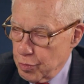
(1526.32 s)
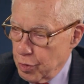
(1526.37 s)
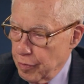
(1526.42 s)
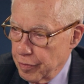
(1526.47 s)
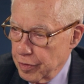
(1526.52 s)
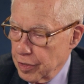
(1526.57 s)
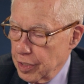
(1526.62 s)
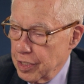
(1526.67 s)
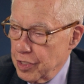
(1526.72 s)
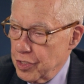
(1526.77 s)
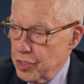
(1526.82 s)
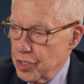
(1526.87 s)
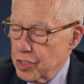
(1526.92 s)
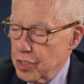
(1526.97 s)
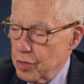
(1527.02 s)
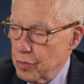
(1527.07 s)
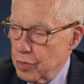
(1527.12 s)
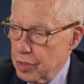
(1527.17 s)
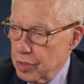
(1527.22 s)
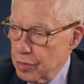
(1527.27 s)
perfectly
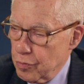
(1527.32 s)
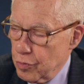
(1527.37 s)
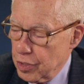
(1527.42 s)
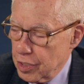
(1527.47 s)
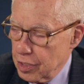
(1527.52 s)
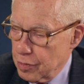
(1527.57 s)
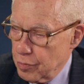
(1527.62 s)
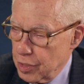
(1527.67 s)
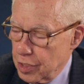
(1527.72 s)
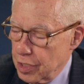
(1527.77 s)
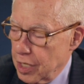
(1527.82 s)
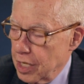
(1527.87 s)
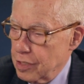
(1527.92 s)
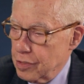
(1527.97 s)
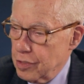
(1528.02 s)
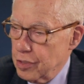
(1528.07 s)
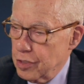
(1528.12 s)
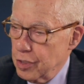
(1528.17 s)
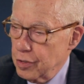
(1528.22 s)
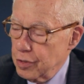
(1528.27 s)
consistent with the, with, the, with the
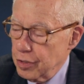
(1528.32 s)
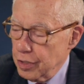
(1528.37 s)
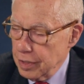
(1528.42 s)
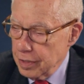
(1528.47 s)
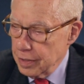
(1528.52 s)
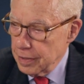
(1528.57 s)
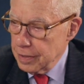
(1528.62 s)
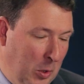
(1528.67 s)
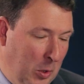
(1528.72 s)
Constitution.